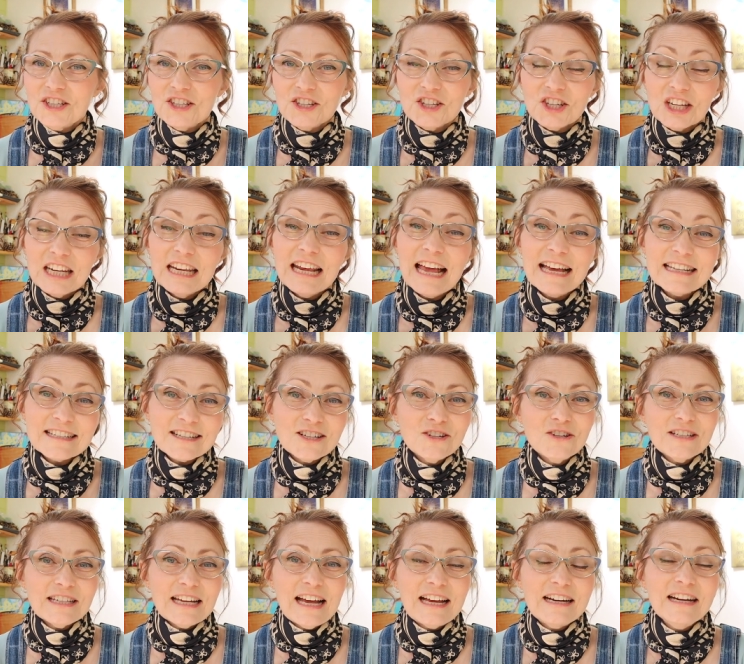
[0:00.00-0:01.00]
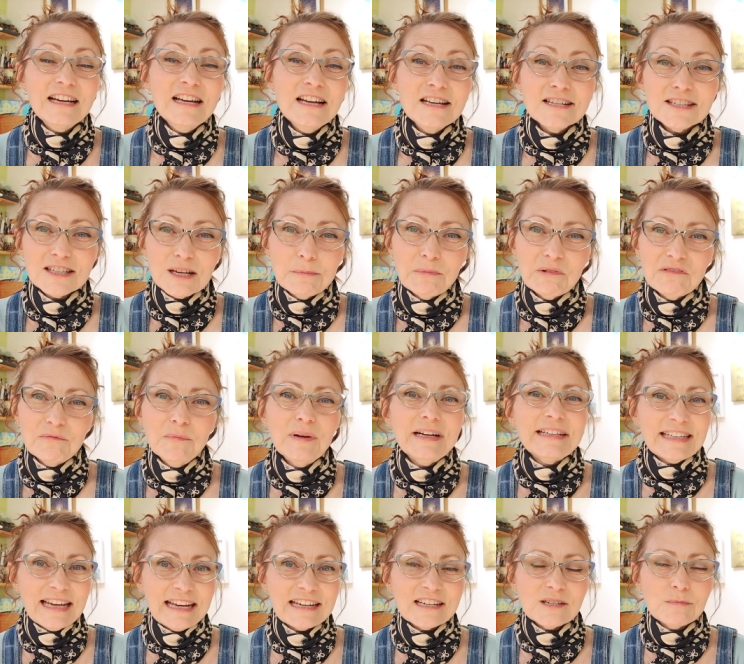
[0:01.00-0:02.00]
and she has looked at some of my
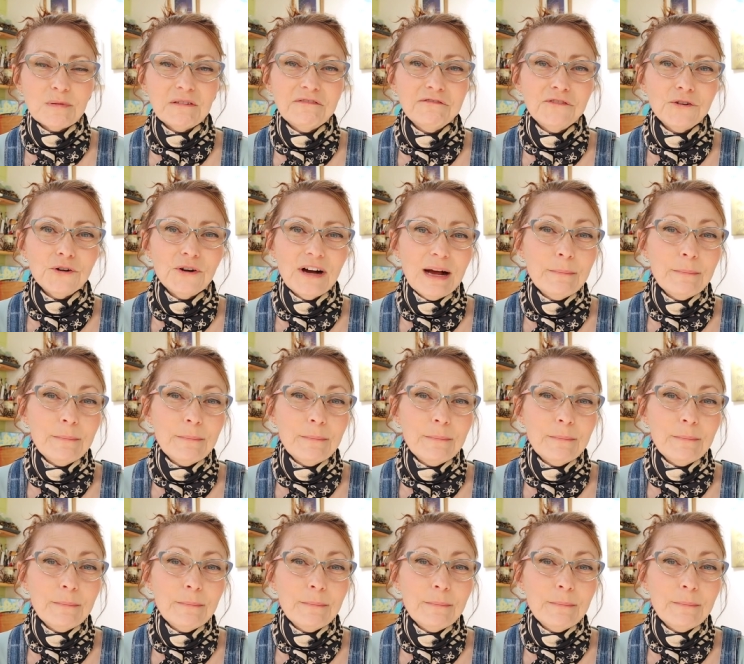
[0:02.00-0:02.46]
texts before